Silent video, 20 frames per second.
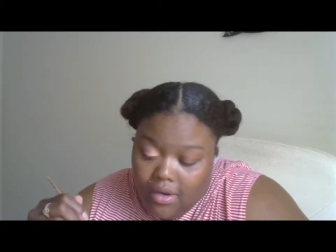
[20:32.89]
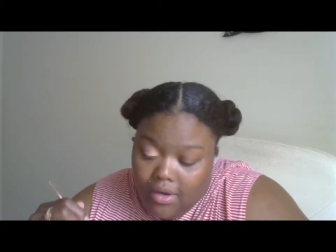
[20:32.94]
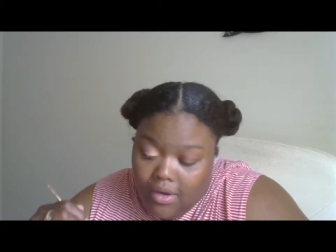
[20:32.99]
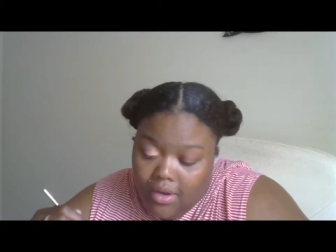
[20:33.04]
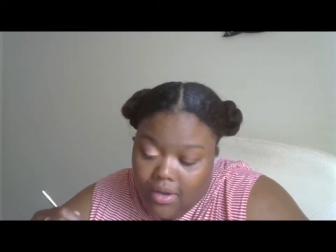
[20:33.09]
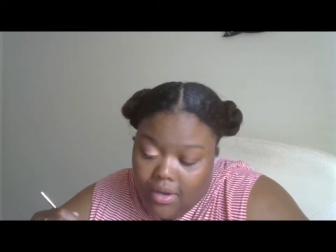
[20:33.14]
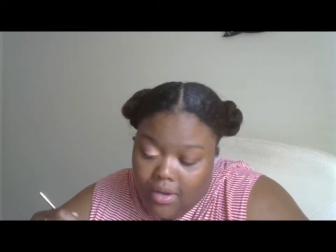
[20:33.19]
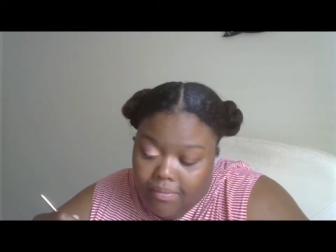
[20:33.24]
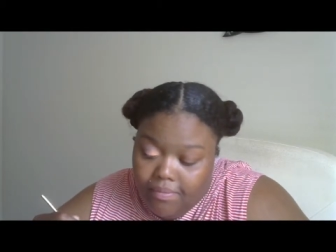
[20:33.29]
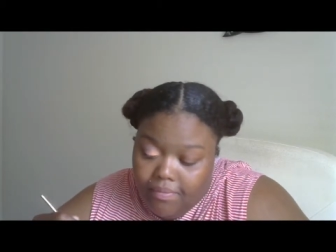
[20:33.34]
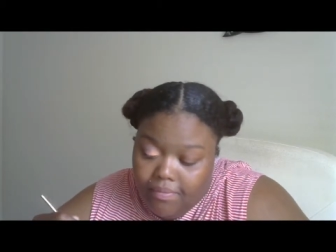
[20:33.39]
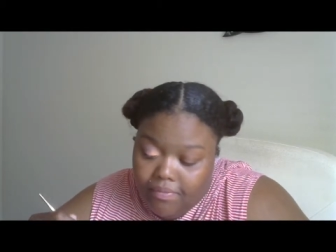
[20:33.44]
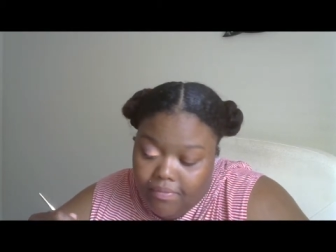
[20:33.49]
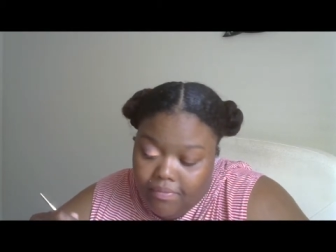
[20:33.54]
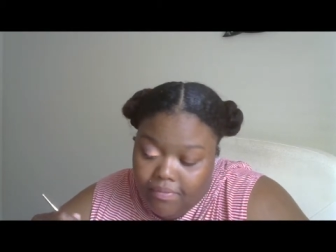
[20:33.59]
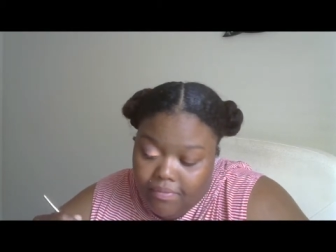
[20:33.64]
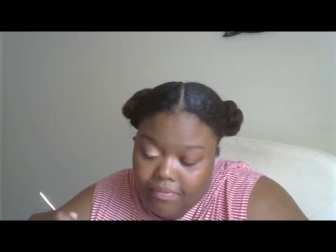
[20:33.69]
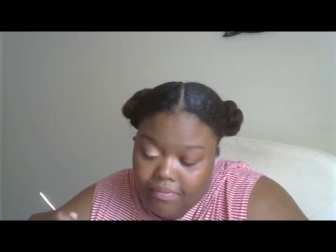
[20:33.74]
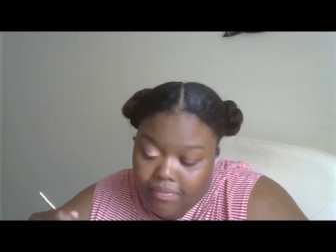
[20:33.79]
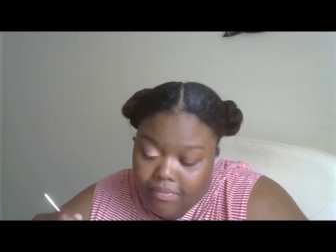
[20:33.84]
um,
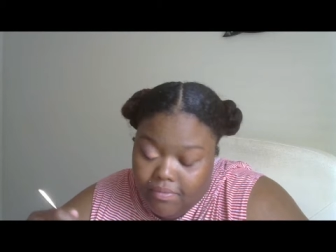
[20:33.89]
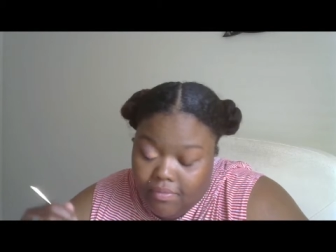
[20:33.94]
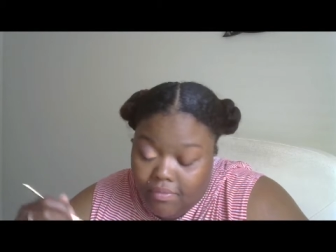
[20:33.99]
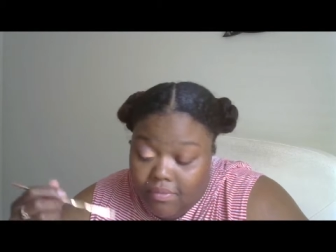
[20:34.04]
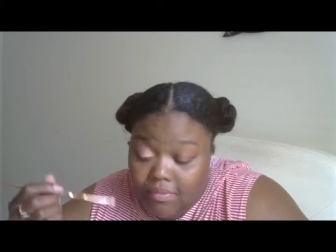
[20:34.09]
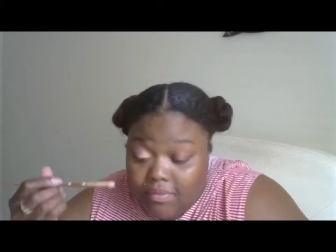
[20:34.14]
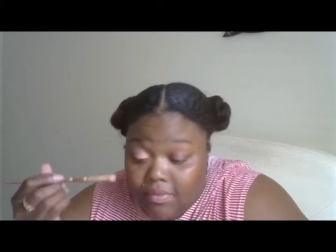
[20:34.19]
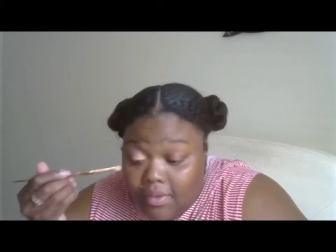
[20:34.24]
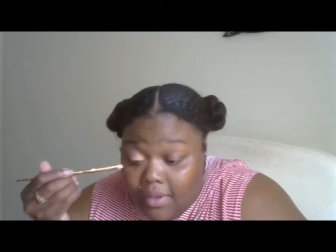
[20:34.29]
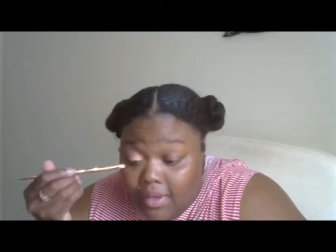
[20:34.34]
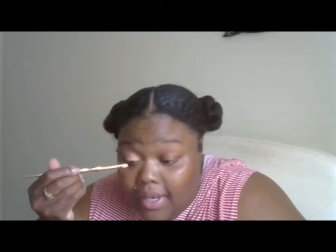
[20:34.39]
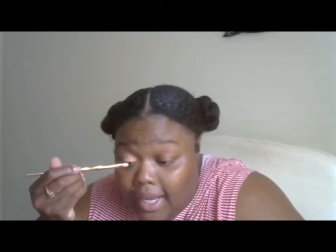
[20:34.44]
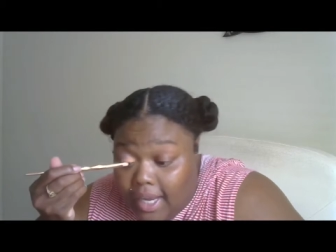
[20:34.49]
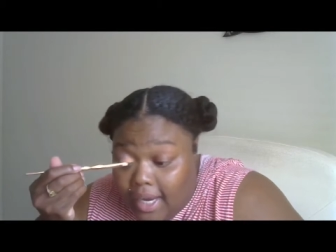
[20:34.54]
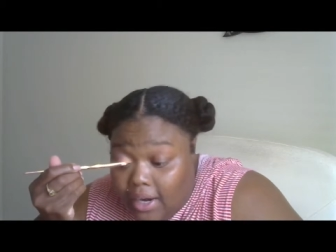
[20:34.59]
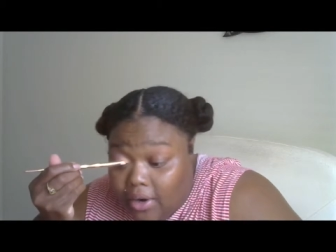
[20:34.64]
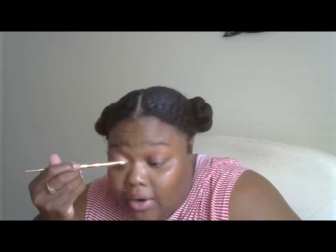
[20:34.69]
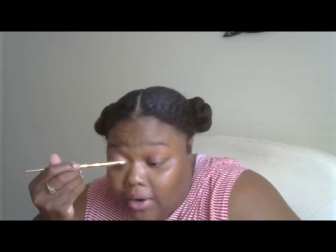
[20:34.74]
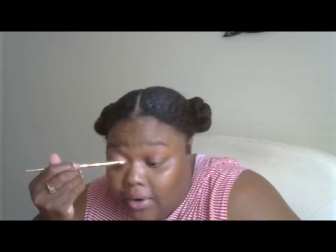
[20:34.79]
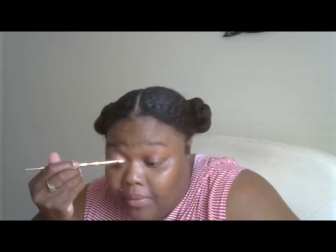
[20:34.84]

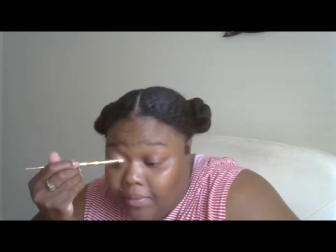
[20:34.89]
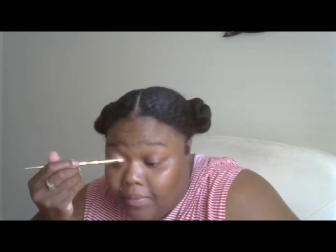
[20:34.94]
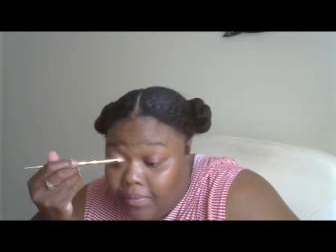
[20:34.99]
later.